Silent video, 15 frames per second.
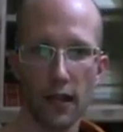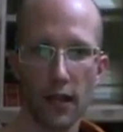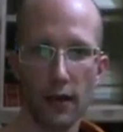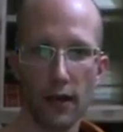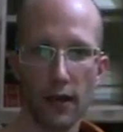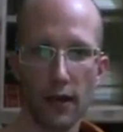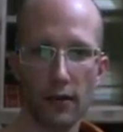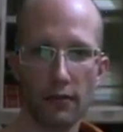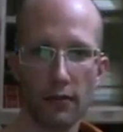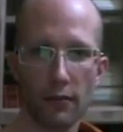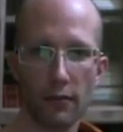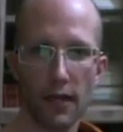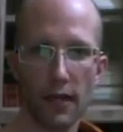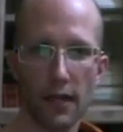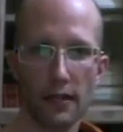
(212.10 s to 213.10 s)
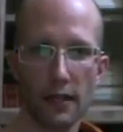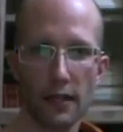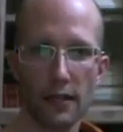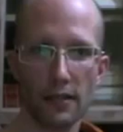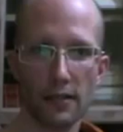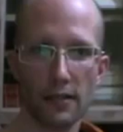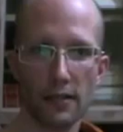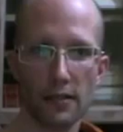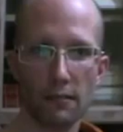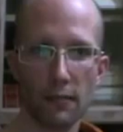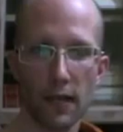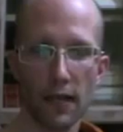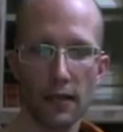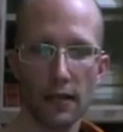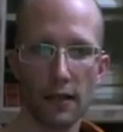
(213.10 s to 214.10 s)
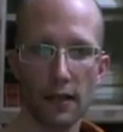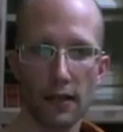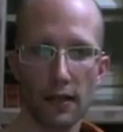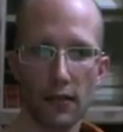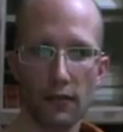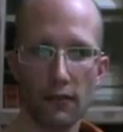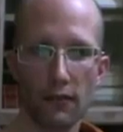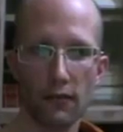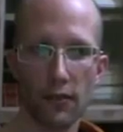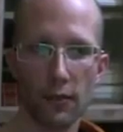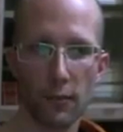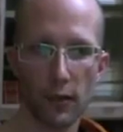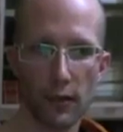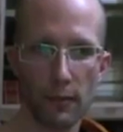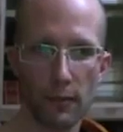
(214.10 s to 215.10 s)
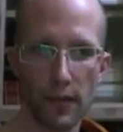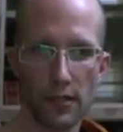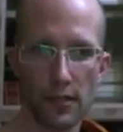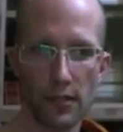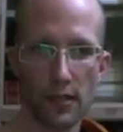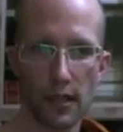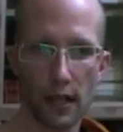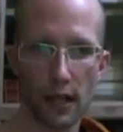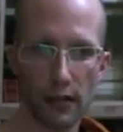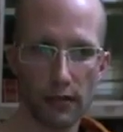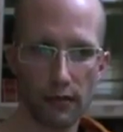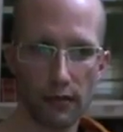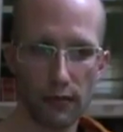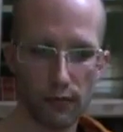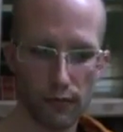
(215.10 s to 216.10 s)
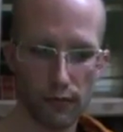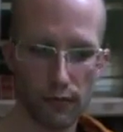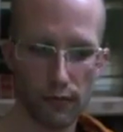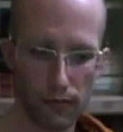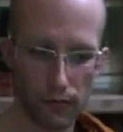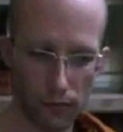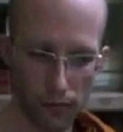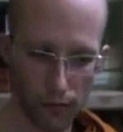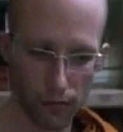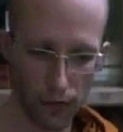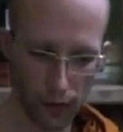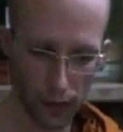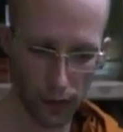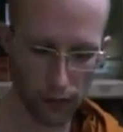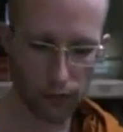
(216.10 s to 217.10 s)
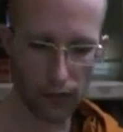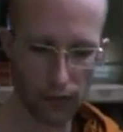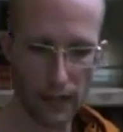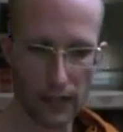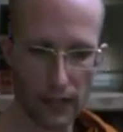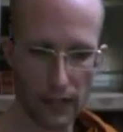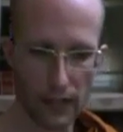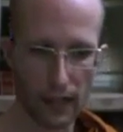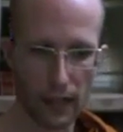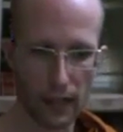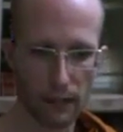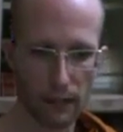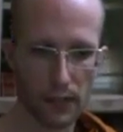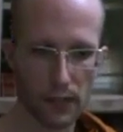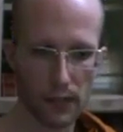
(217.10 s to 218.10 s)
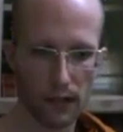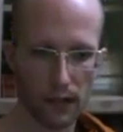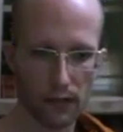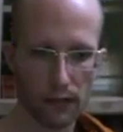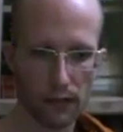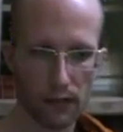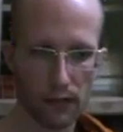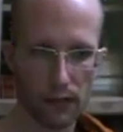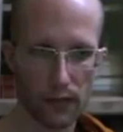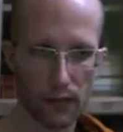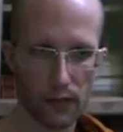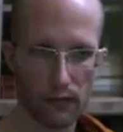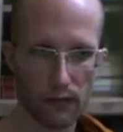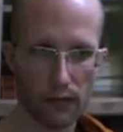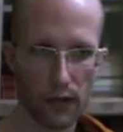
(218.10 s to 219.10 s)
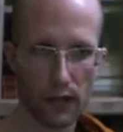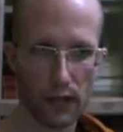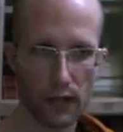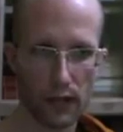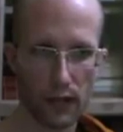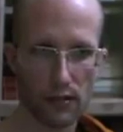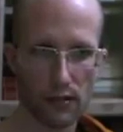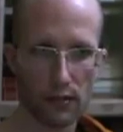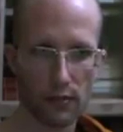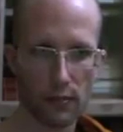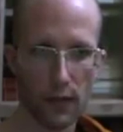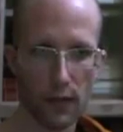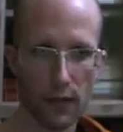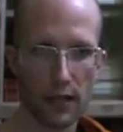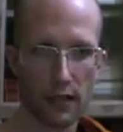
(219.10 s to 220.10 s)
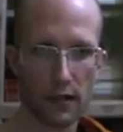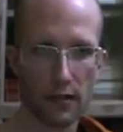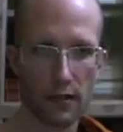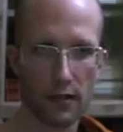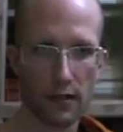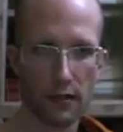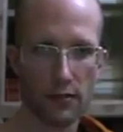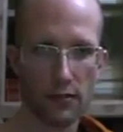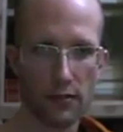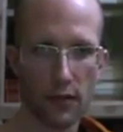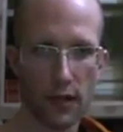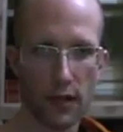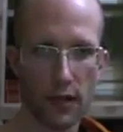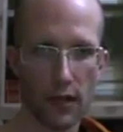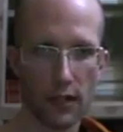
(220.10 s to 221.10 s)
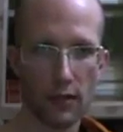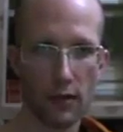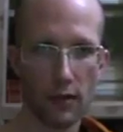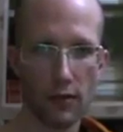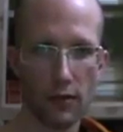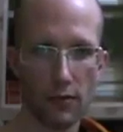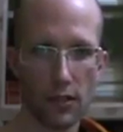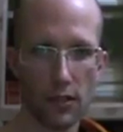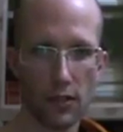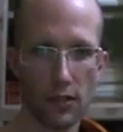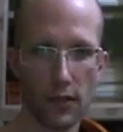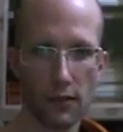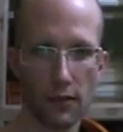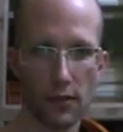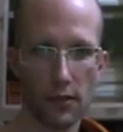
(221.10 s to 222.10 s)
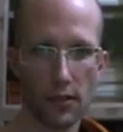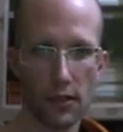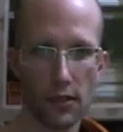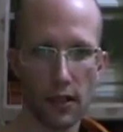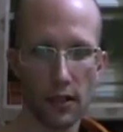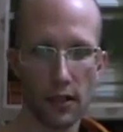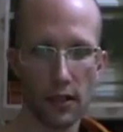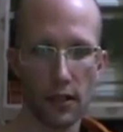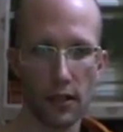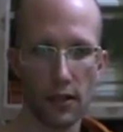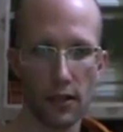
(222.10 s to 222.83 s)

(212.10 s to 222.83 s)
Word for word: He ran away from many things, but for the purpose of confronting himself, confronting his own mind. You know, it was quite clear what he was doing was not